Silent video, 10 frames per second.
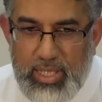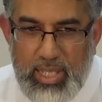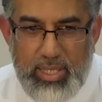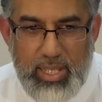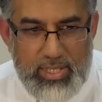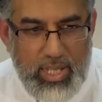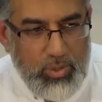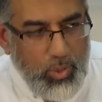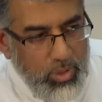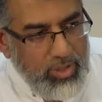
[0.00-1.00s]
Then they said
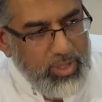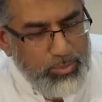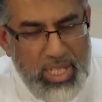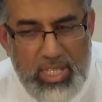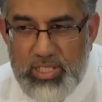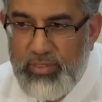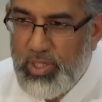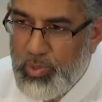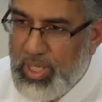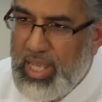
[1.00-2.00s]
all of the meanings of
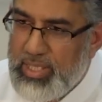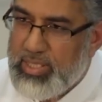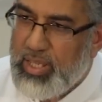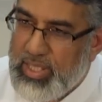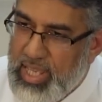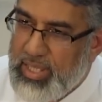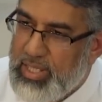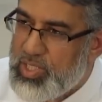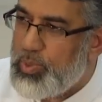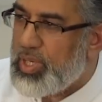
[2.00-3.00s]
the Quran is contained
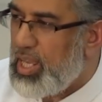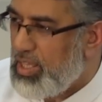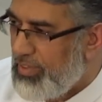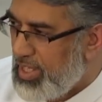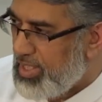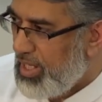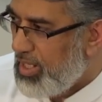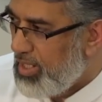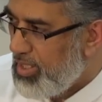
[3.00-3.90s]
in Surah Al-Fatiha.